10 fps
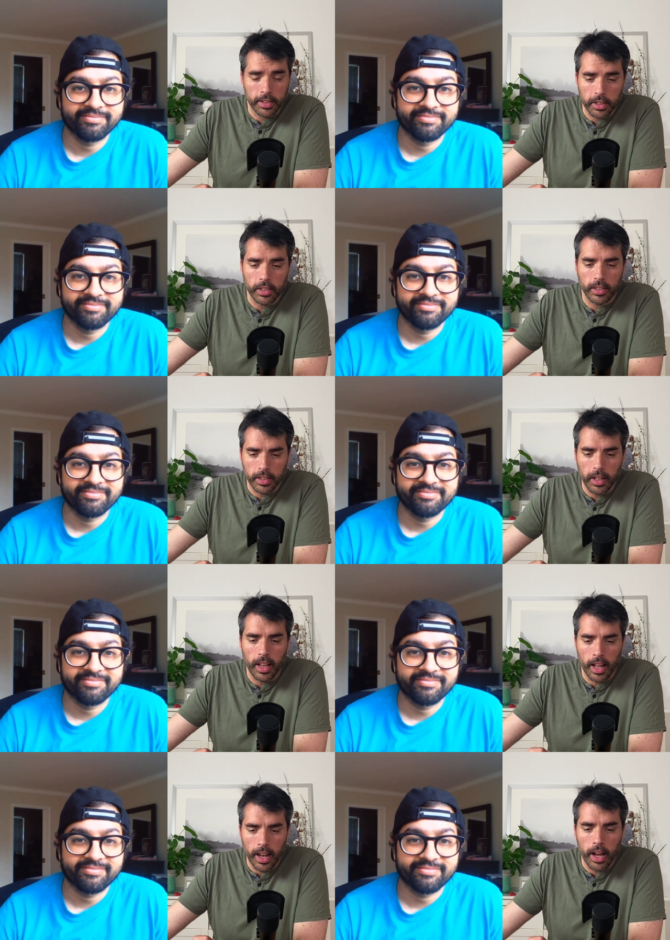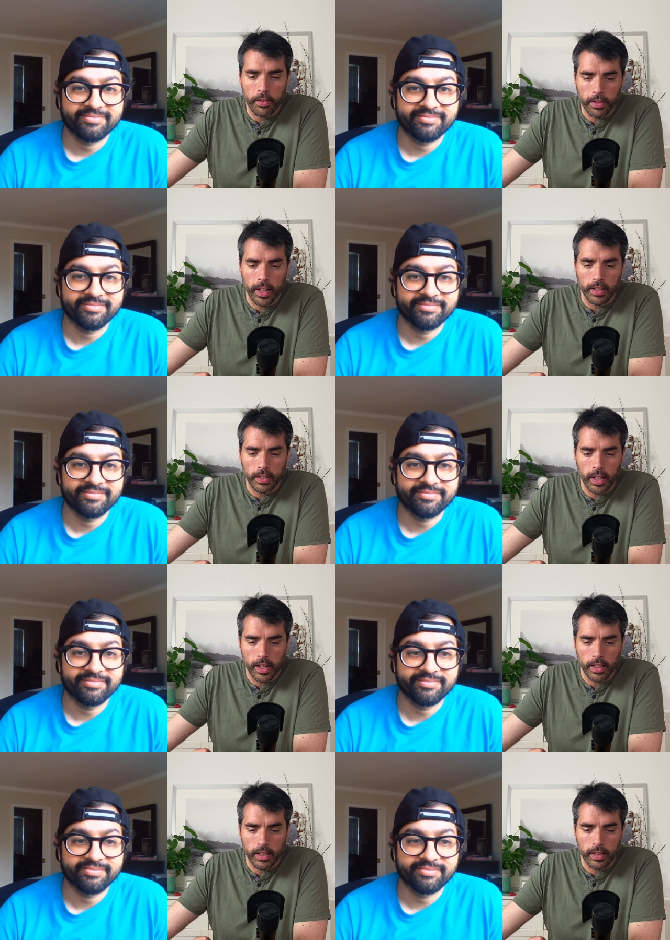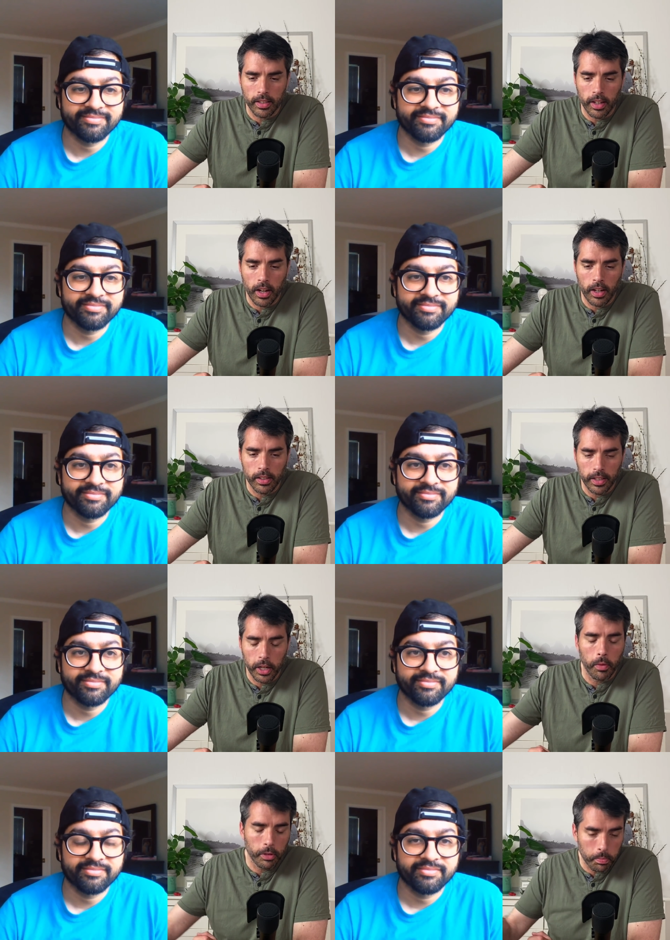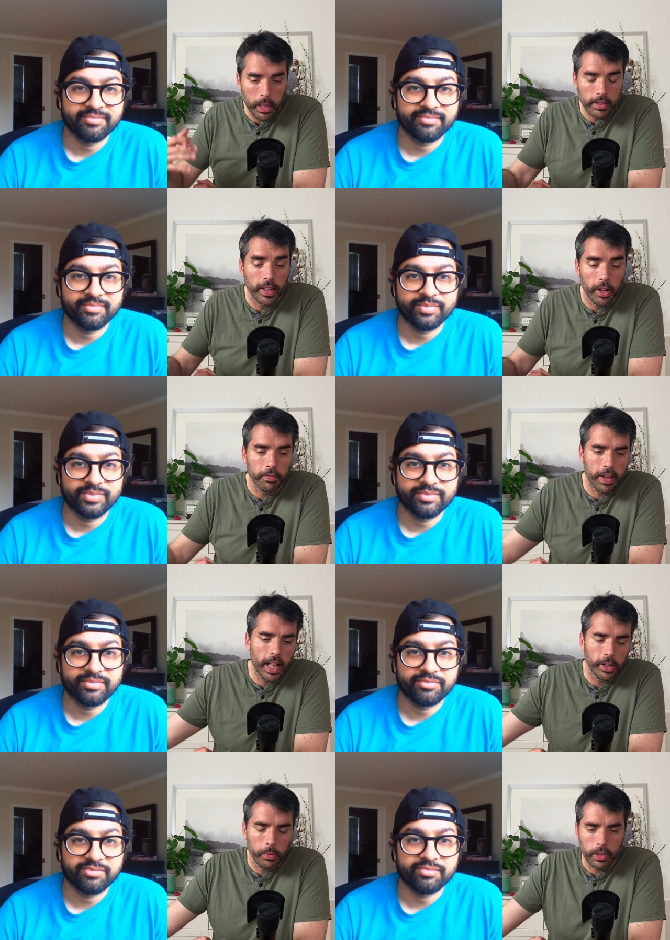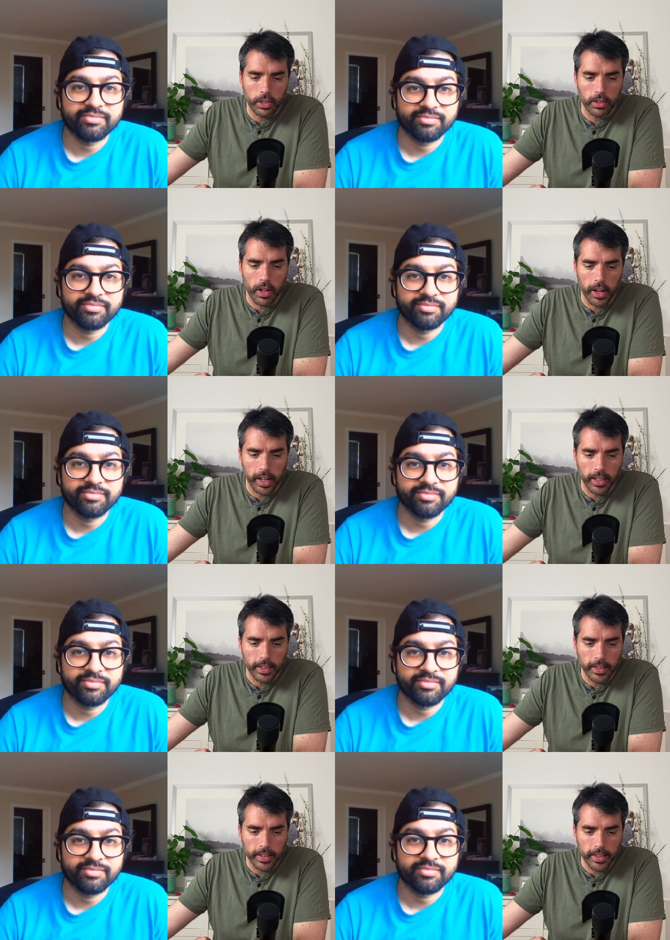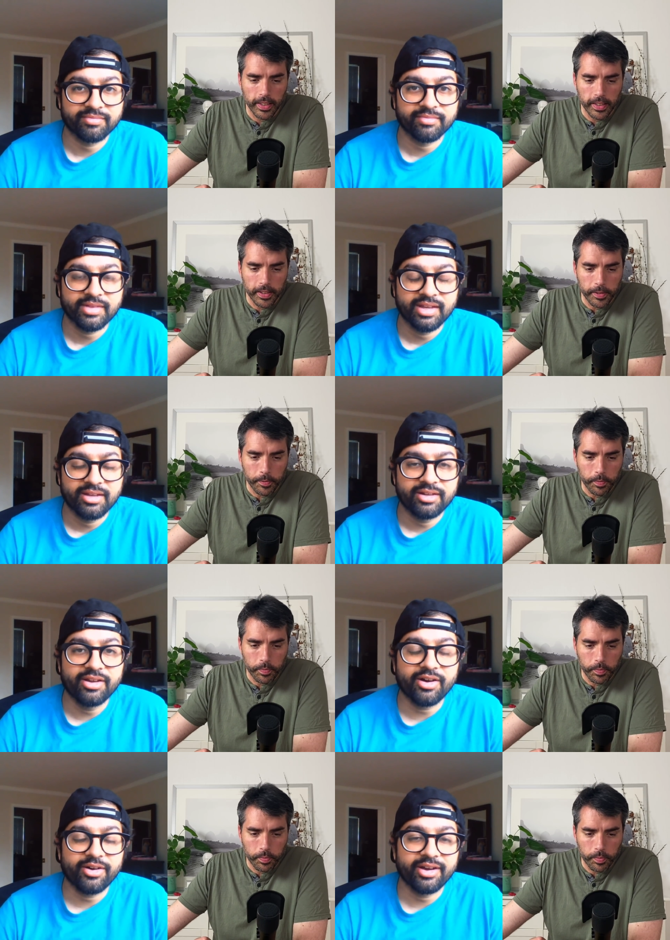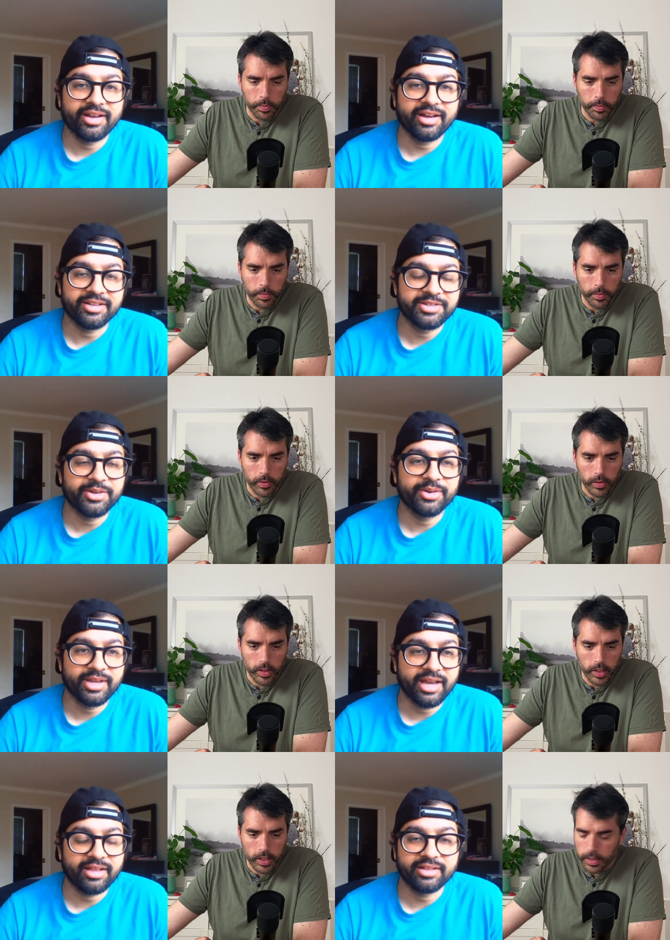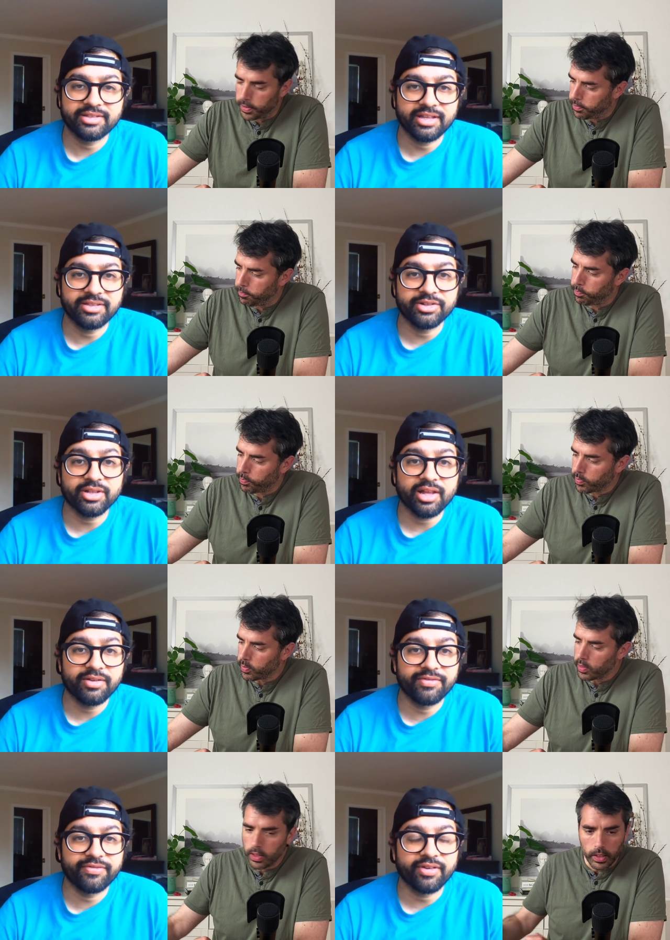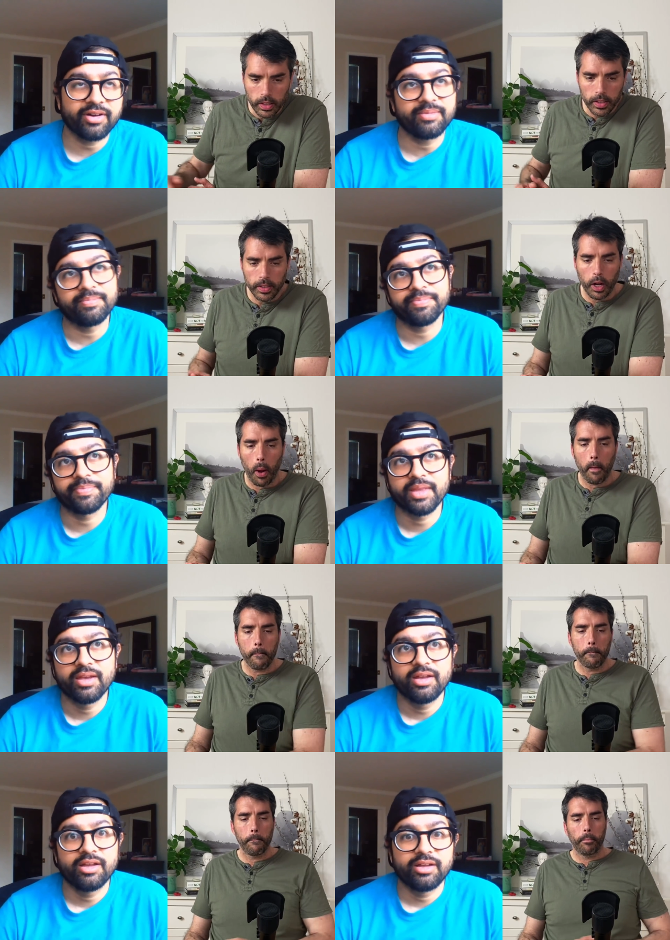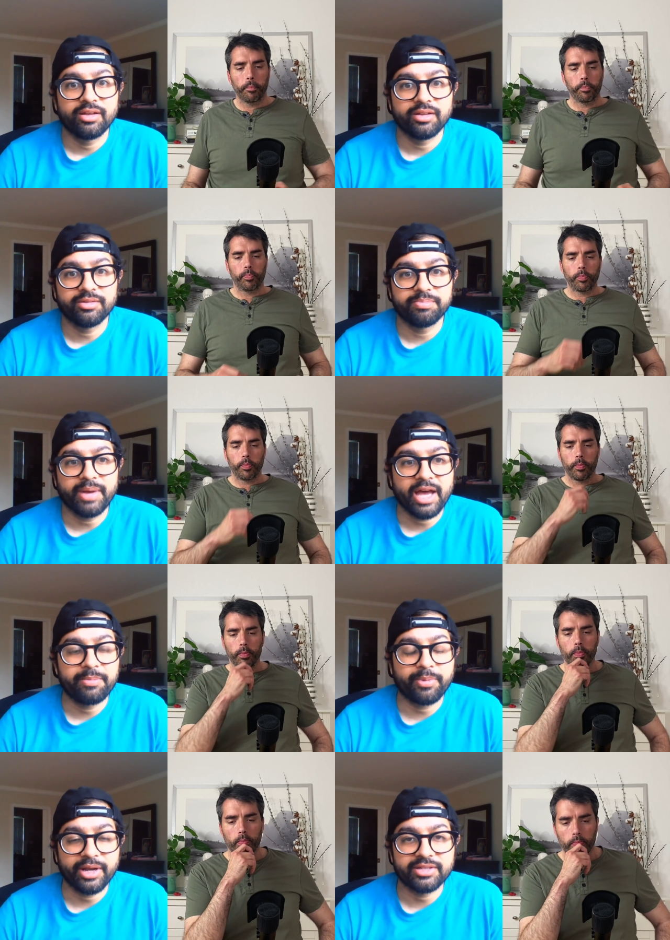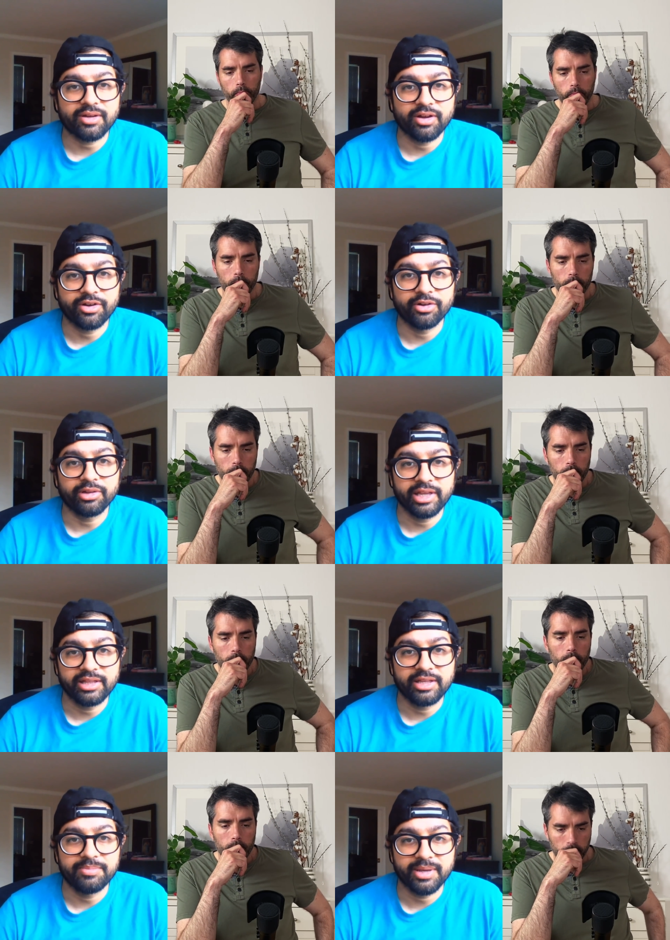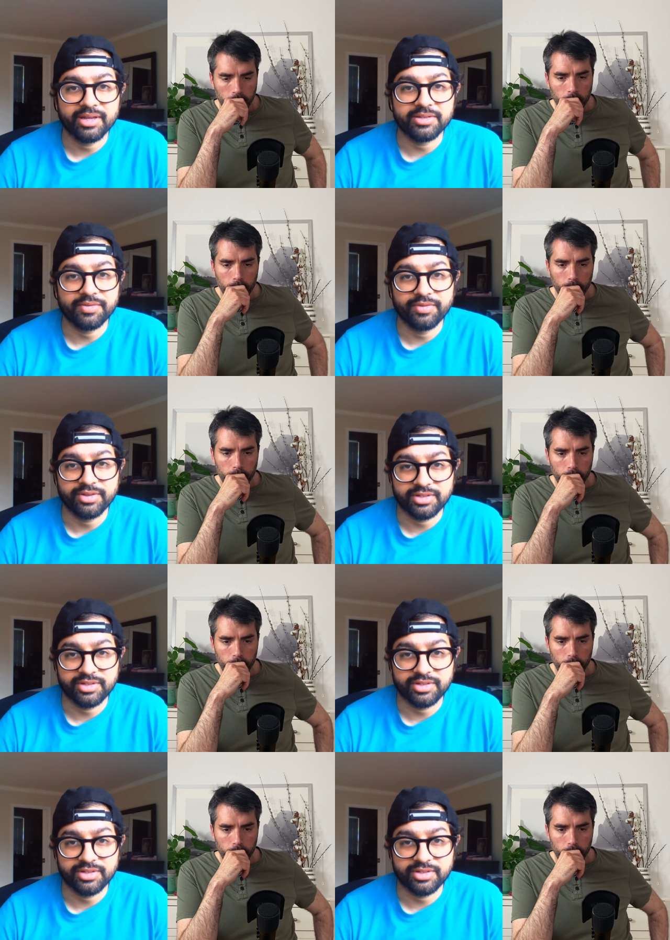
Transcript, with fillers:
Speaker 1: there still a lot of things that, you know, it's basically of value when she's talking?
Speaker 2: No. So, yeah, there's a lot of bad press on her lately because of the